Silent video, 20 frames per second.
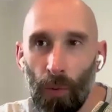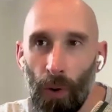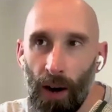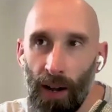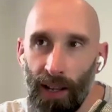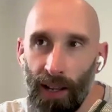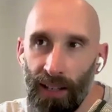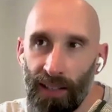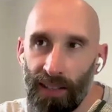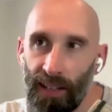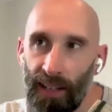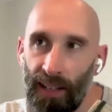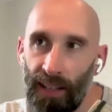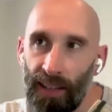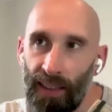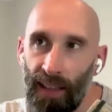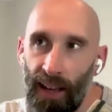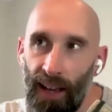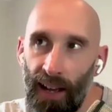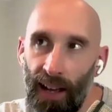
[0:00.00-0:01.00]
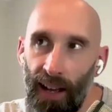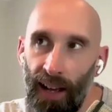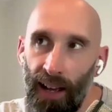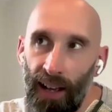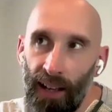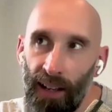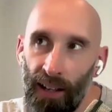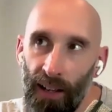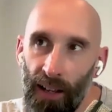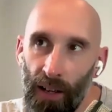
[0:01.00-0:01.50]
Why is it
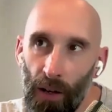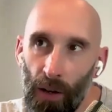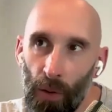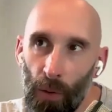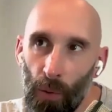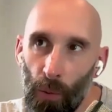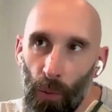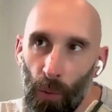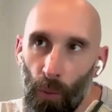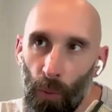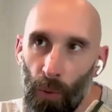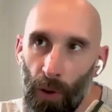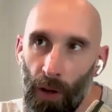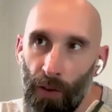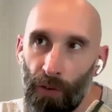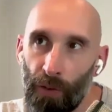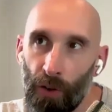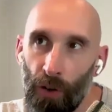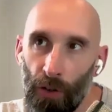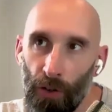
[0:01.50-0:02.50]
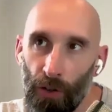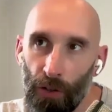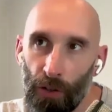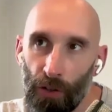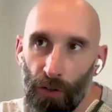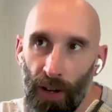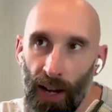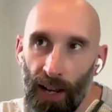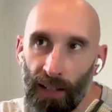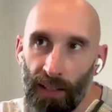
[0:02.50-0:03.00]
that with
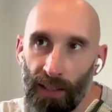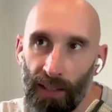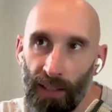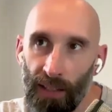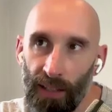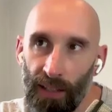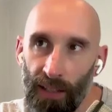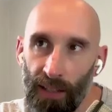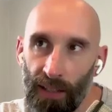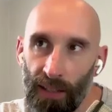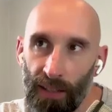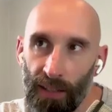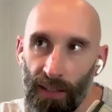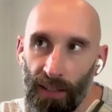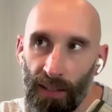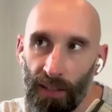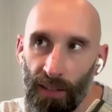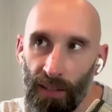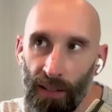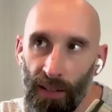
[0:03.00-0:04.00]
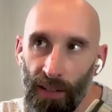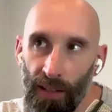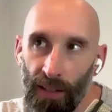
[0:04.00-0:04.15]
contractors,